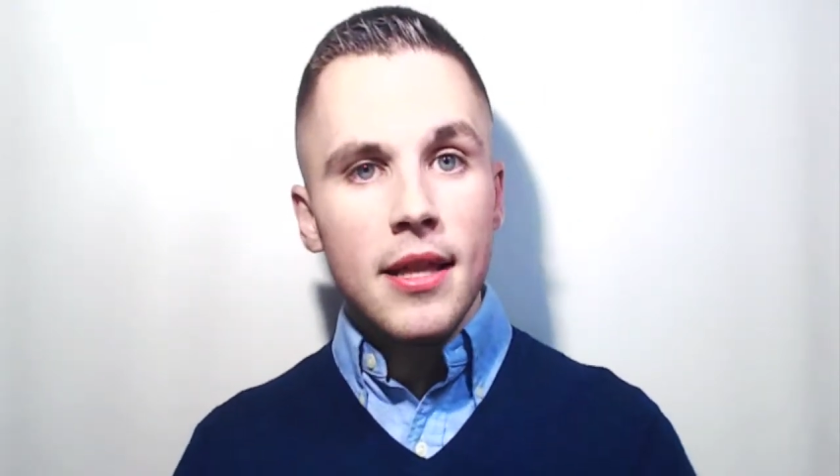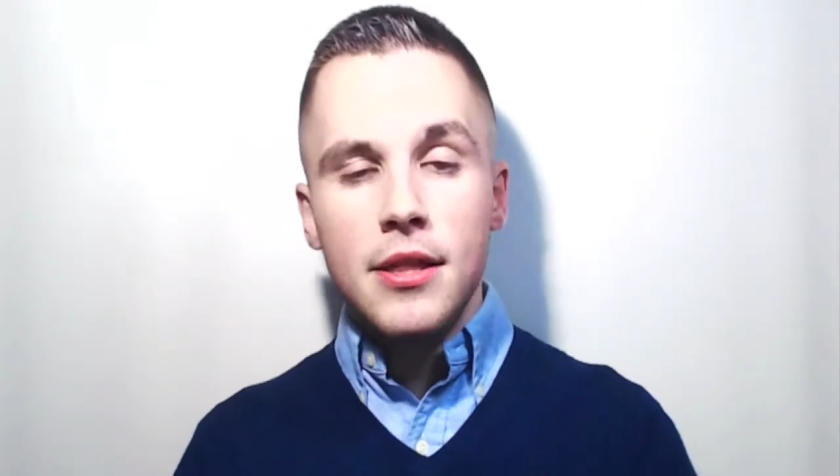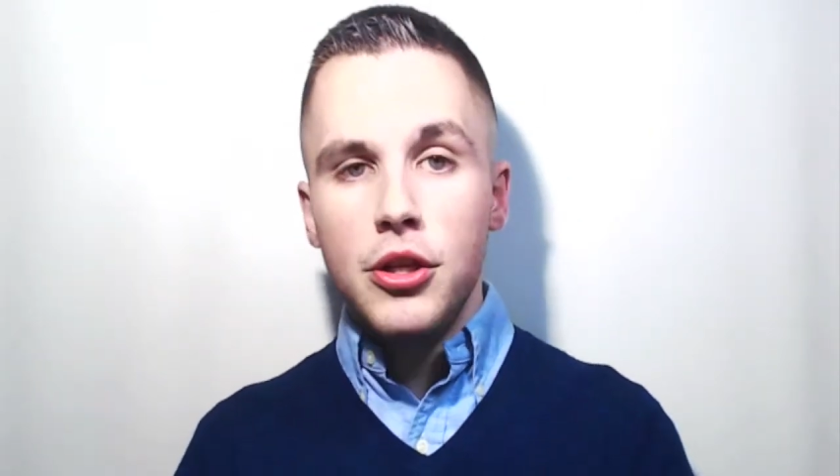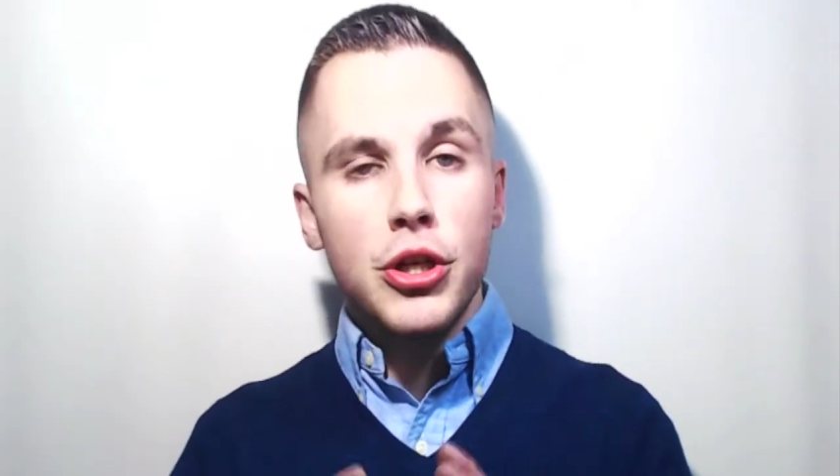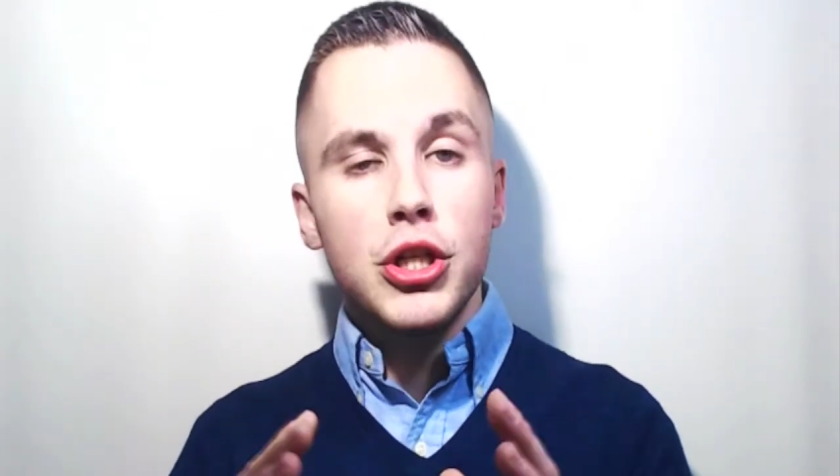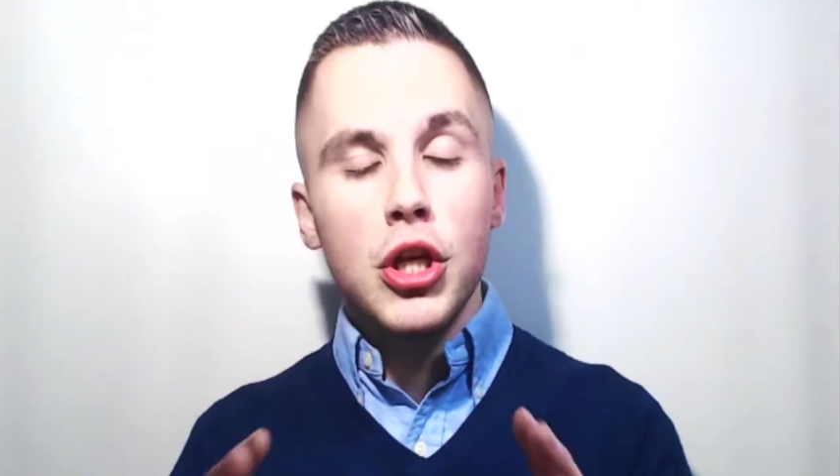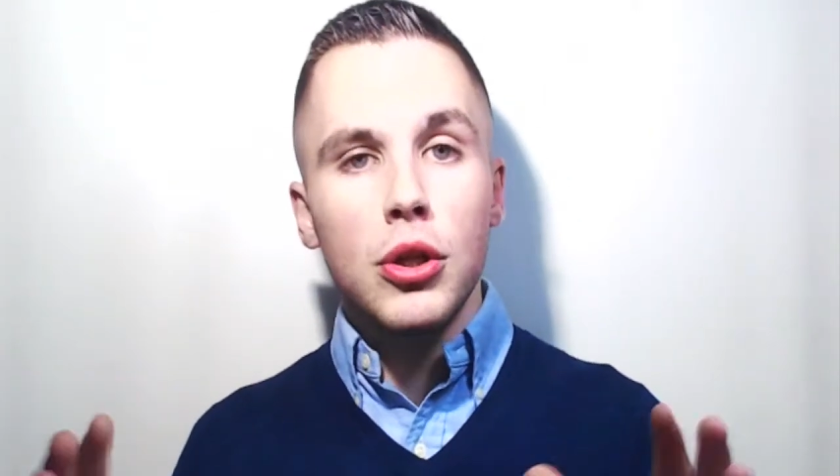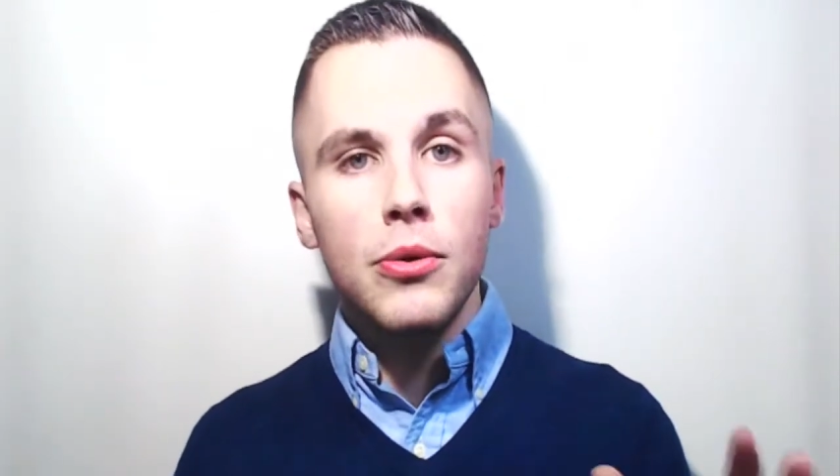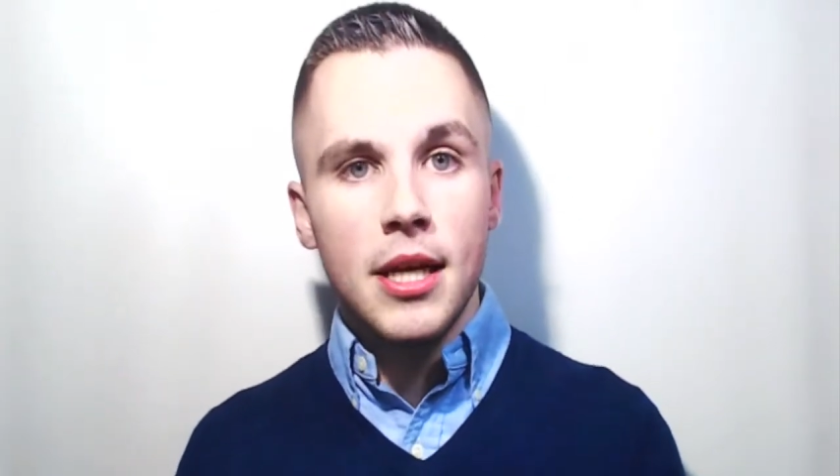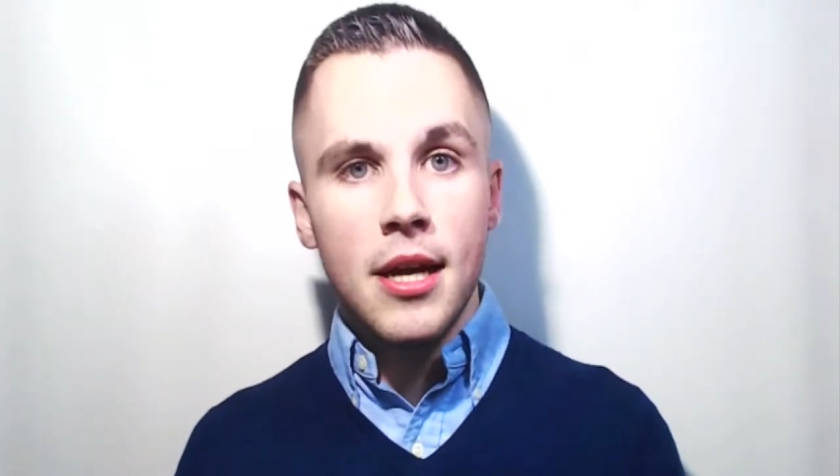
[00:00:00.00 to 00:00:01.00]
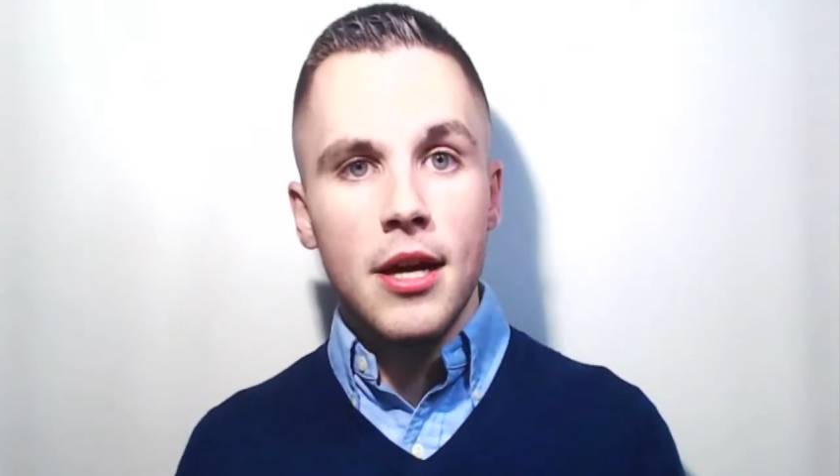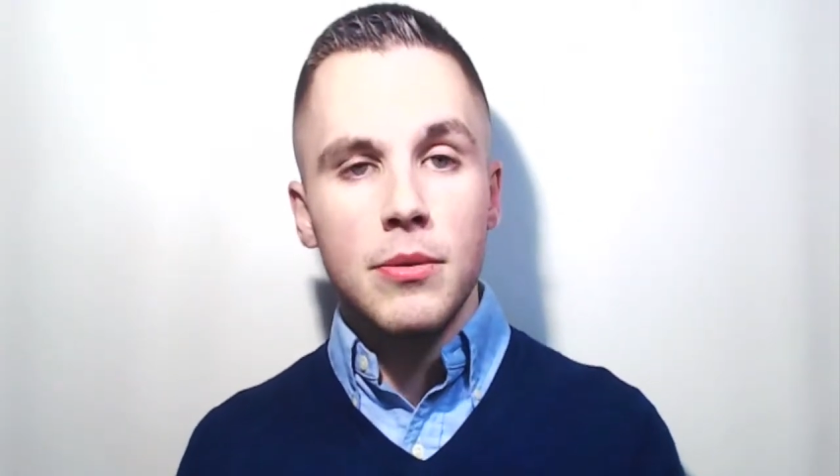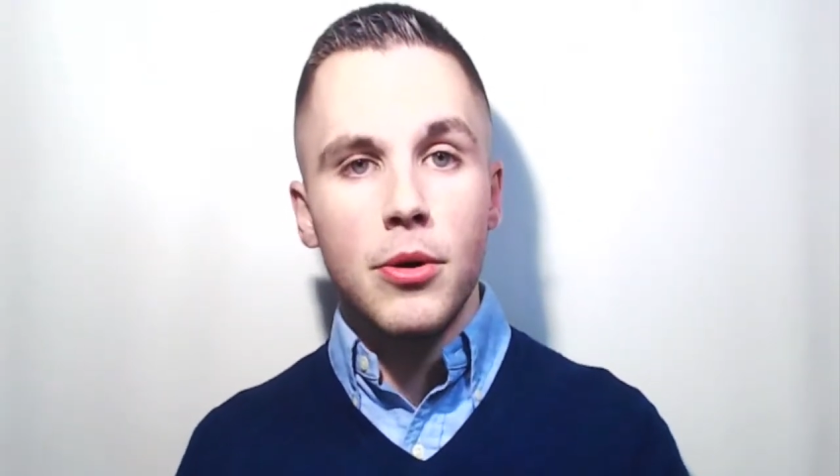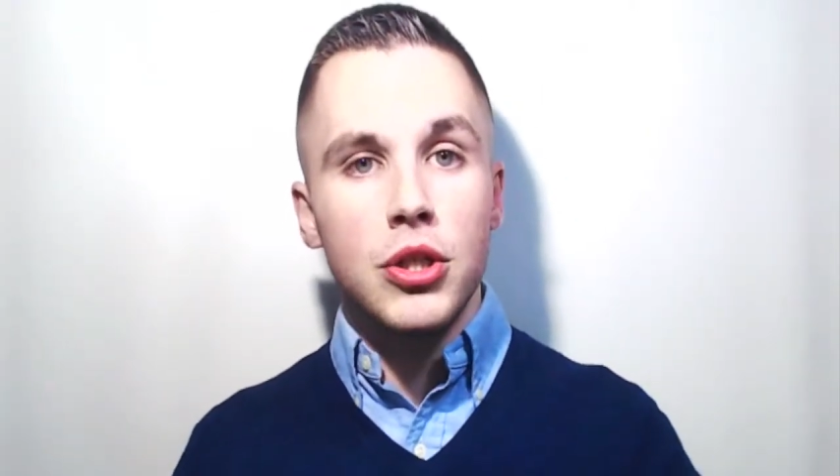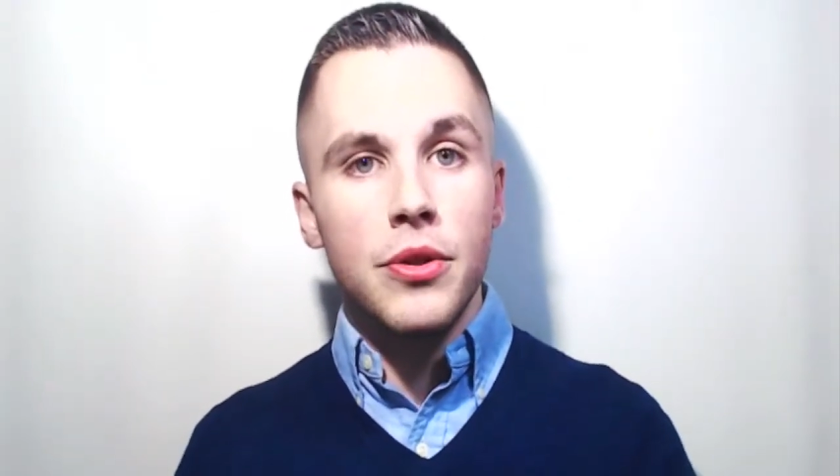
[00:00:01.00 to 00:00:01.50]
you're just going to lose the
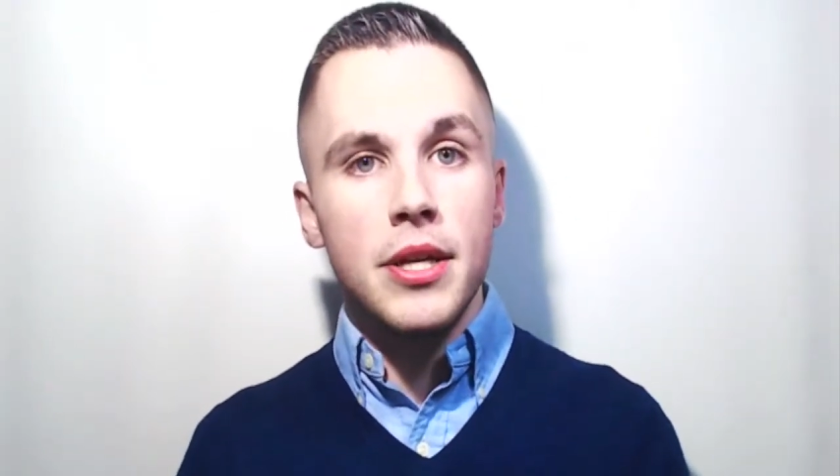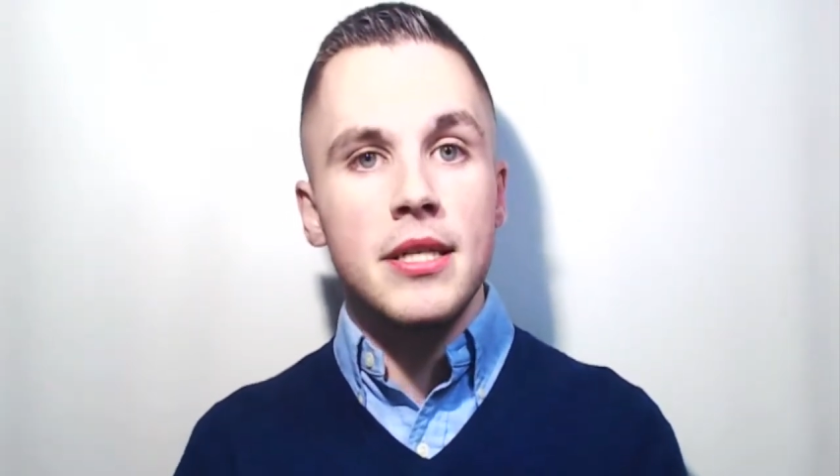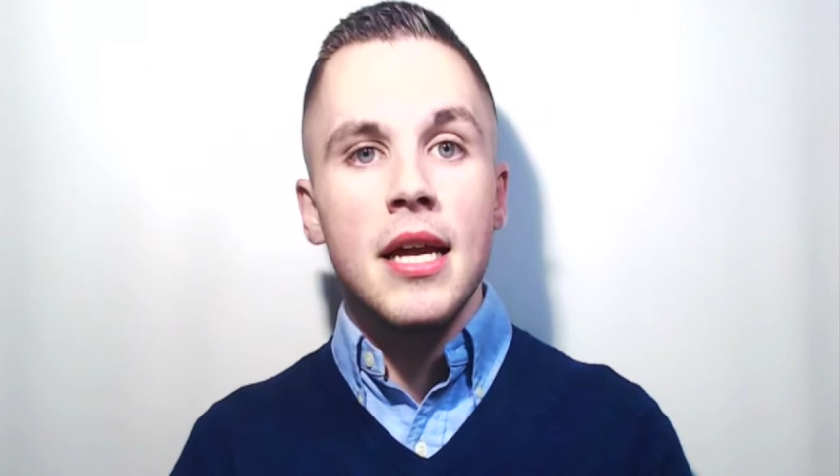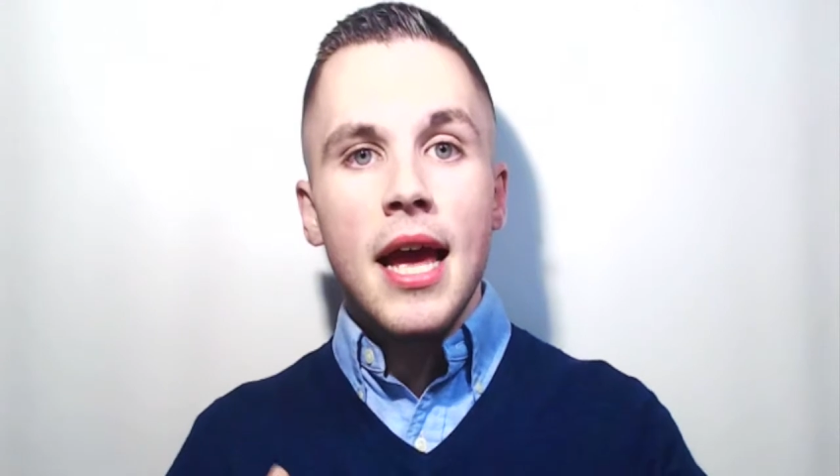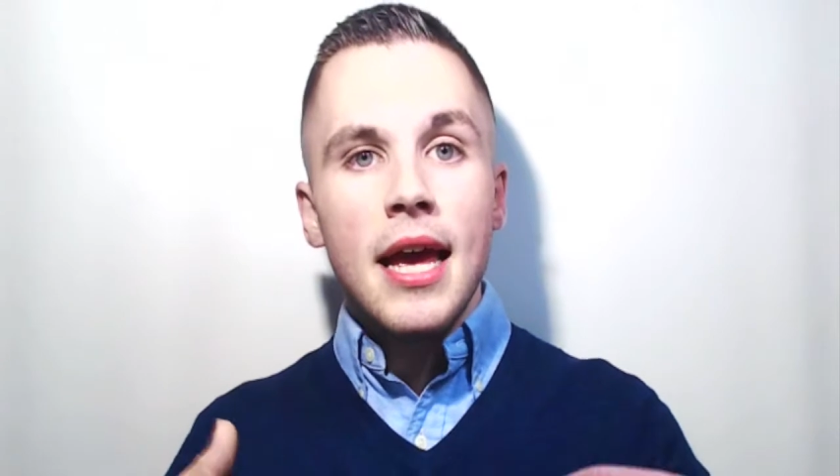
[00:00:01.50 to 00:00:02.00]
customer. So this